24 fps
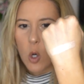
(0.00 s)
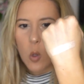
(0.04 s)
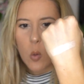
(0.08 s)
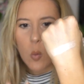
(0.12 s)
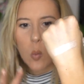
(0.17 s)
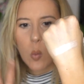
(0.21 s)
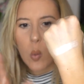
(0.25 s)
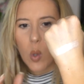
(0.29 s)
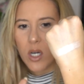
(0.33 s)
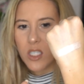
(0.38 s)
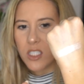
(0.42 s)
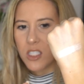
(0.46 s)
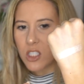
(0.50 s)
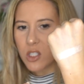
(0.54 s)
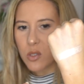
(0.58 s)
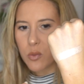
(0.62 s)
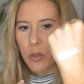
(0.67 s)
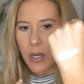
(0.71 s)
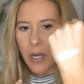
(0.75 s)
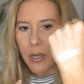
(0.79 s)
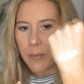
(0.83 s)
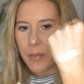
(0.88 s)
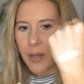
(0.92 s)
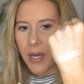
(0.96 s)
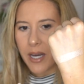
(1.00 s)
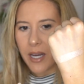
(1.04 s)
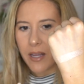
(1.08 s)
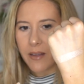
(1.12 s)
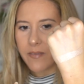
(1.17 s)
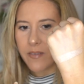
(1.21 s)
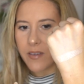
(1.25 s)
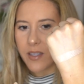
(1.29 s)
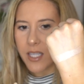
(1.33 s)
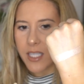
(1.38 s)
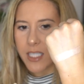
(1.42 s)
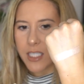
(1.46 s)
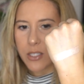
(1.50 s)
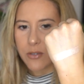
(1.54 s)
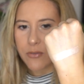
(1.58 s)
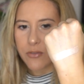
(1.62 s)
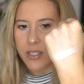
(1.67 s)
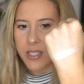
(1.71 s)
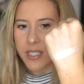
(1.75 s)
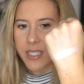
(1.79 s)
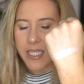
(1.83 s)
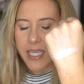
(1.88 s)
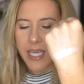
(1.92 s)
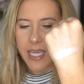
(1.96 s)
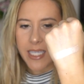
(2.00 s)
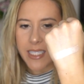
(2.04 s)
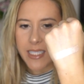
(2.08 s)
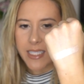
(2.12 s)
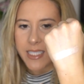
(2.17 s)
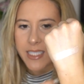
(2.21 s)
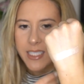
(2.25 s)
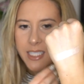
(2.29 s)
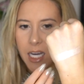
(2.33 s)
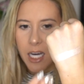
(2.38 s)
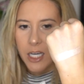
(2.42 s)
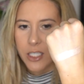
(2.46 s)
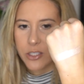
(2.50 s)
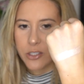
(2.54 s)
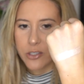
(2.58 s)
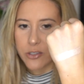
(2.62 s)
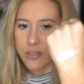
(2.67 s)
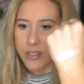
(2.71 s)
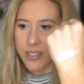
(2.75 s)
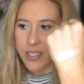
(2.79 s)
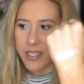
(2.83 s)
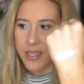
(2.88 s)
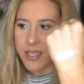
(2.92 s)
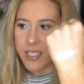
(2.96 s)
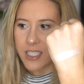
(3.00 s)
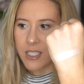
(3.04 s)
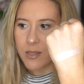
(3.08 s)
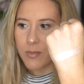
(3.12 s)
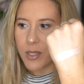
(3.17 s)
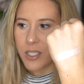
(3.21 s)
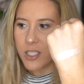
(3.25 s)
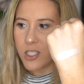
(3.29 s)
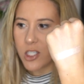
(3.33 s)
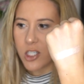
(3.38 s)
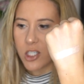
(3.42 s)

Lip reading: one swipe, and I feel like you really can't see underneath as much.